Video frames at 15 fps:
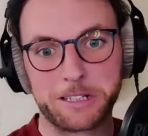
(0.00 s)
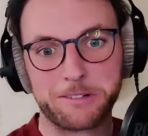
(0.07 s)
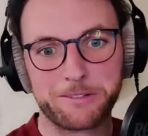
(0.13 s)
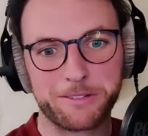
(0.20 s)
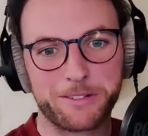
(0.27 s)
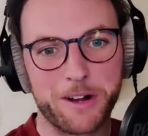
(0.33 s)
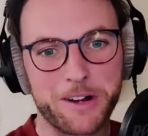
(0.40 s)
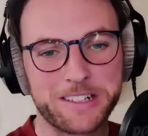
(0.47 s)

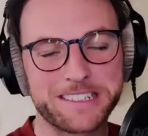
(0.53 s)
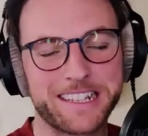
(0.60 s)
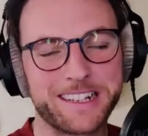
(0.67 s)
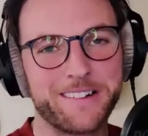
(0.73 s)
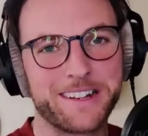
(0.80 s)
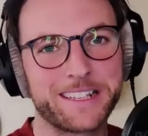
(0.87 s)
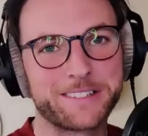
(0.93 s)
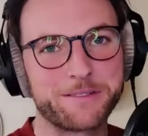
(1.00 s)
of course, the
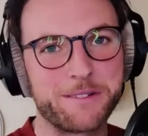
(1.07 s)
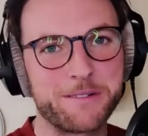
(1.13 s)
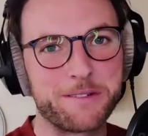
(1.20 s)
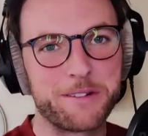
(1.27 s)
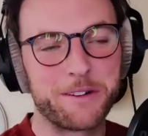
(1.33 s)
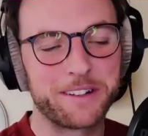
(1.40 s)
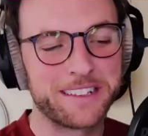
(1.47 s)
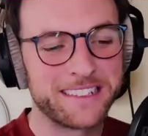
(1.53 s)
whole has to be
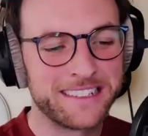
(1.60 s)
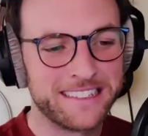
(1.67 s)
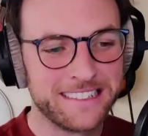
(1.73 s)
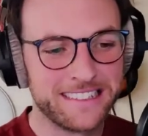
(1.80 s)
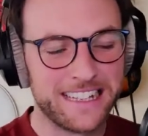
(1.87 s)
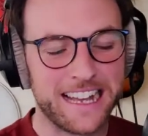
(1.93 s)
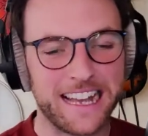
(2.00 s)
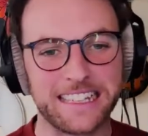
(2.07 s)
recording,
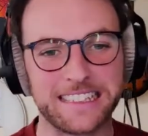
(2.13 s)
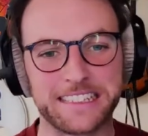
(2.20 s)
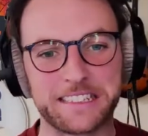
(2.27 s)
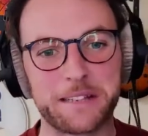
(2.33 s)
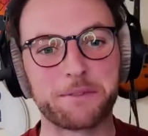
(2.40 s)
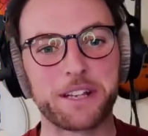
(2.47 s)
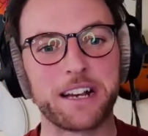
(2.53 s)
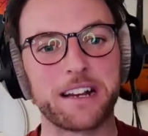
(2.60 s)
and the
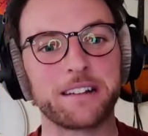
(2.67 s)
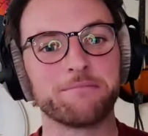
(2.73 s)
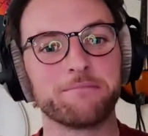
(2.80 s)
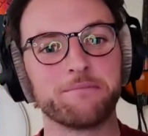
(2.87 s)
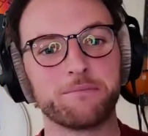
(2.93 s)
tip jar